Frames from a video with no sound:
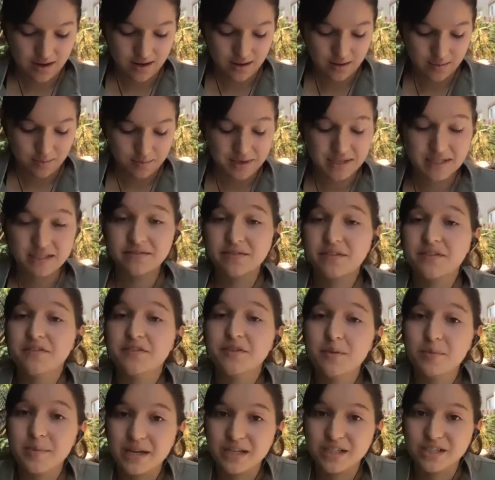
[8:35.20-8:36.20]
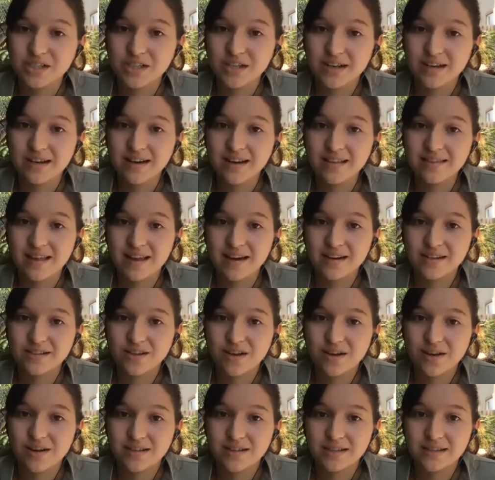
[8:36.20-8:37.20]
piece of information that is
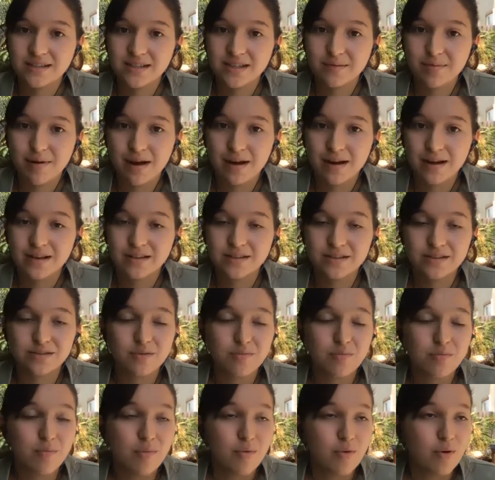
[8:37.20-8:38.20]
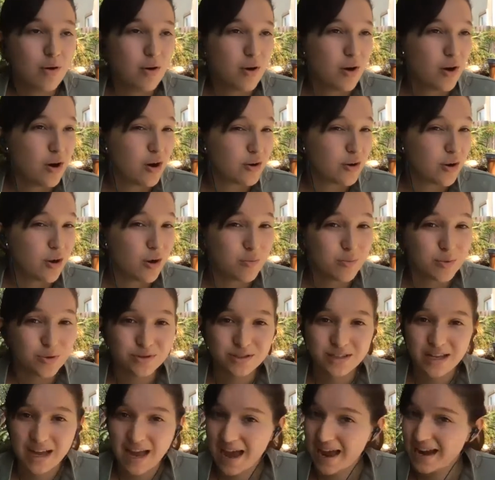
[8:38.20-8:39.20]
on seed packets, on
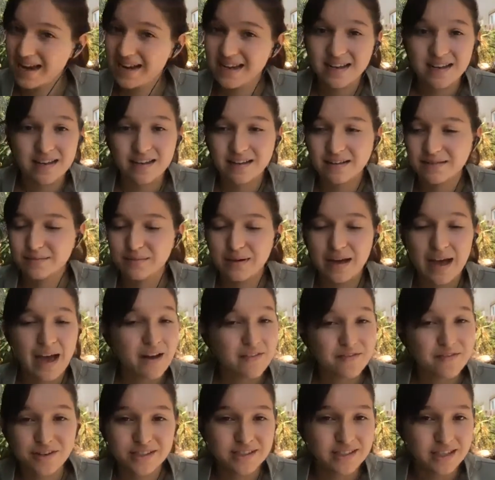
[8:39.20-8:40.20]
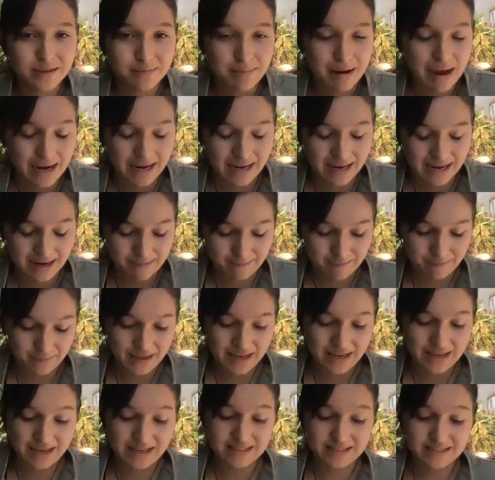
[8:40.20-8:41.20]
almost every seed packet,
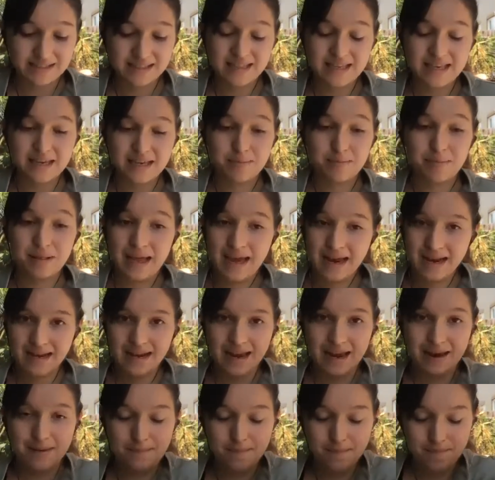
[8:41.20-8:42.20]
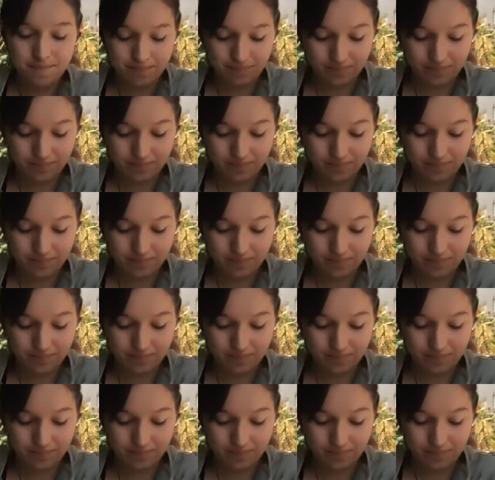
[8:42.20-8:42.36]
is the plant name,